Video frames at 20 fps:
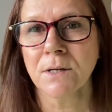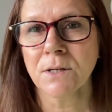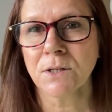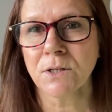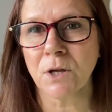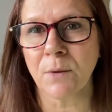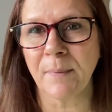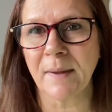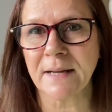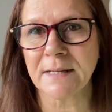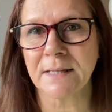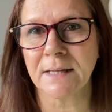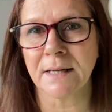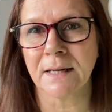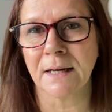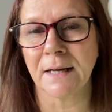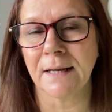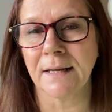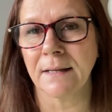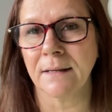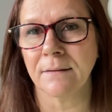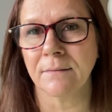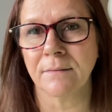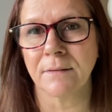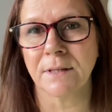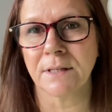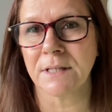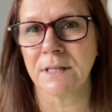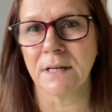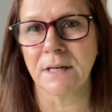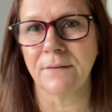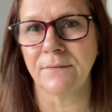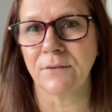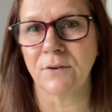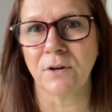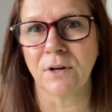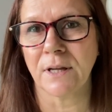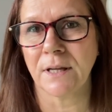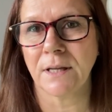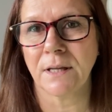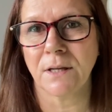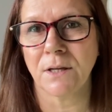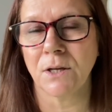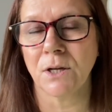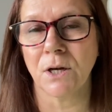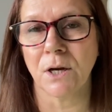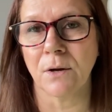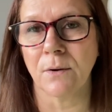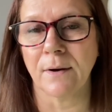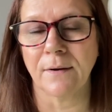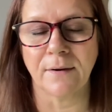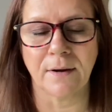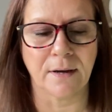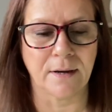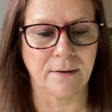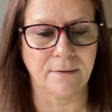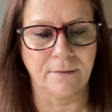So basically, the delivery, you know,